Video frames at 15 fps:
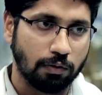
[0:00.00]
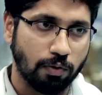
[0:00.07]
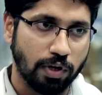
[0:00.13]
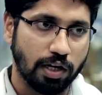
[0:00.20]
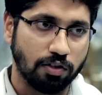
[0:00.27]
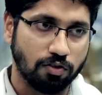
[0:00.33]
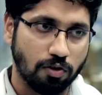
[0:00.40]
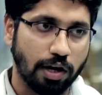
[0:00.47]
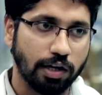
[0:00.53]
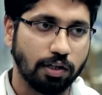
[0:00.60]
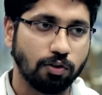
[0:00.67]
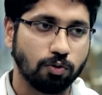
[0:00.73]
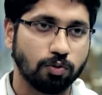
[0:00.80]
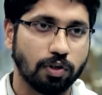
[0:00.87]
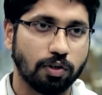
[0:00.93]
When I
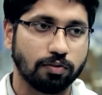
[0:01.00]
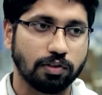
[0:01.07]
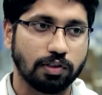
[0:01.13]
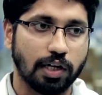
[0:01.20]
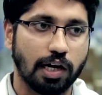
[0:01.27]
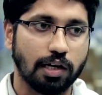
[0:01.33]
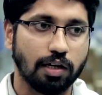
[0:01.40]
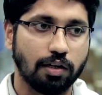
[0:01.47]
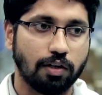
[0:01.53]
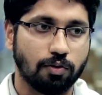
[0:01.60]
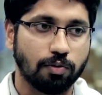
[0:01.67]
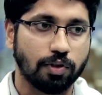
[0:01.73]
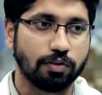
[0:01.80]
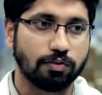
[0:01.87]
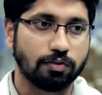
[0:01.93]
joined in 2013,
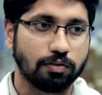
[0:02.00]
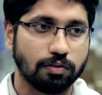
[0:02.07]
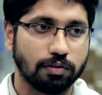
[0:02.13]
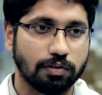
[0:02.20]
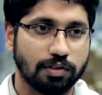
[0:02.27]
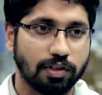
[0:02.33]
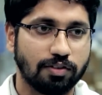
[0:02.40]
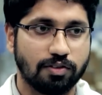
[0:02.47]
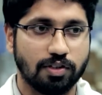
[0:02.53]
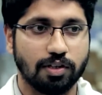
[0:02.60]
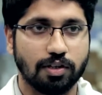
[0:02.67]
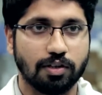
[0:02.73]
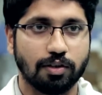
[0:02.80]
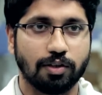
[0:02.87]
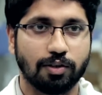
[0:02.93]
it was just
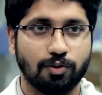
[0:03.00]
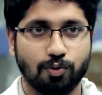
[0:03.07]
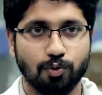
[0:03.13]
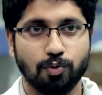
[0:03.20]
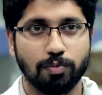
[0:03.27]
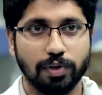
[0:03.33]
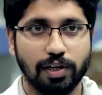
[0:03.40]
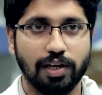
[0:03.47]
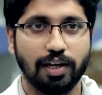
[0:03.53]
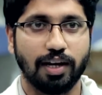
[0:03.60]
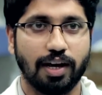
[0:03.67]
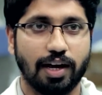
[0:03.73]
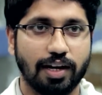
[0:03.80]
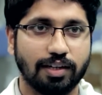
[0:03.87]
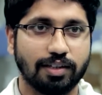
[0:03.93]
two
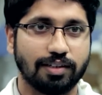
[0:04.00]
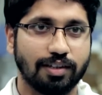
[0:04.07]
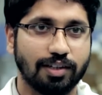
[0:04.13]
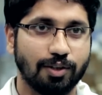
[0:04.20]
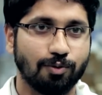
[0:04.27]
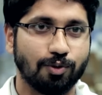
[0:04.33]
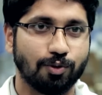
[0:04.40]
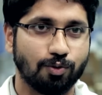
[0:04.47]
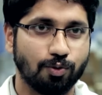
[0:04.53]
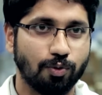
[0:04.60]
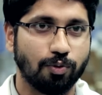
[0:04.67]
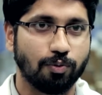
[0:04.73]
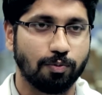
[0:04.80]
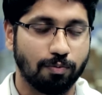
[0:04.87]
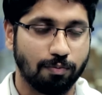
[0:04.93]
building and
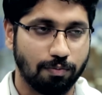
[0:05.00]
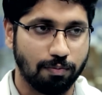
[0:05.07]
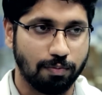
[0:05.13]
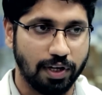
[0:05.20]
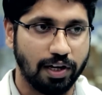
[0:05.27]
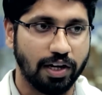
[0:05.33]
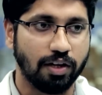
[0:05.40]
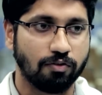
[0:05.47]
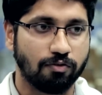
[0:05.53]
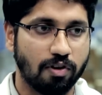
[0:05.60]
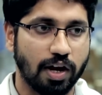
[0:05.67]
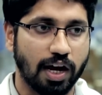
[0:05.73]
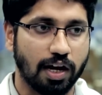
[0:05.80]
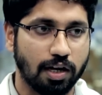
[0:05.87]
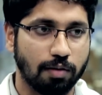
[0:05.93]
two building
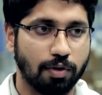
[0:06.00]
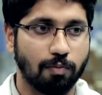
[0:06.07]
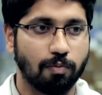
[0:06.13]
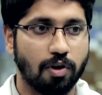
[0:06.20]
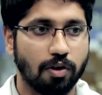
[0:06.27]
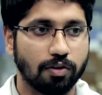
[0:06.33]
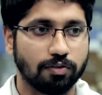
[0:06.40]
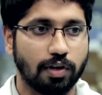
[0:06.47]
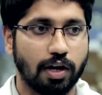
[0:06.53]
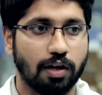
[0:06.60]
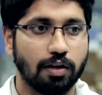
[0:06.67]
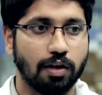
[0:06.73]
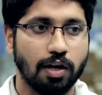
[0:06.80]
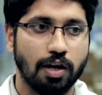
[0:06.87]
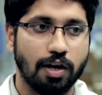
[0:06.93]
for academic blocks,
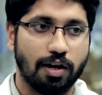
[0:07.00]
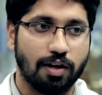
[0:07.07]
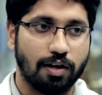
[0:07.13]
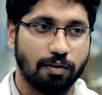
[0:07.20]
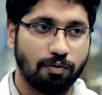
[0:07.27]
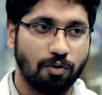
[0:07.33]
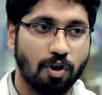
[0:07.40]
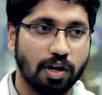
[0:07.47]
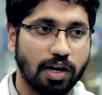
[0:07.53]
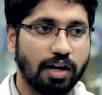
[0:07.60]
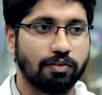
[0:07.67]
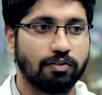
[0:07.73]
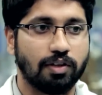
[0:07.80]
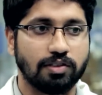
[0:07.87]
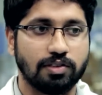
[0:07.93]
and not
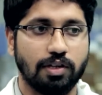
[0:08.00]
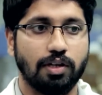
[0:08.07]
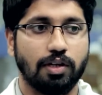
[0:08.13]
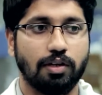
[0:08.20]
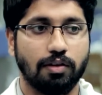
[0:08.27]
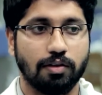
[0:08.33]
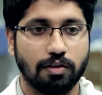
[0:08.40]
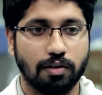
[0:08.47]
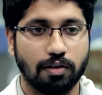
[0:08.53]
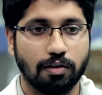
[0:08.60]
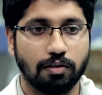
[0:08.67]
as such any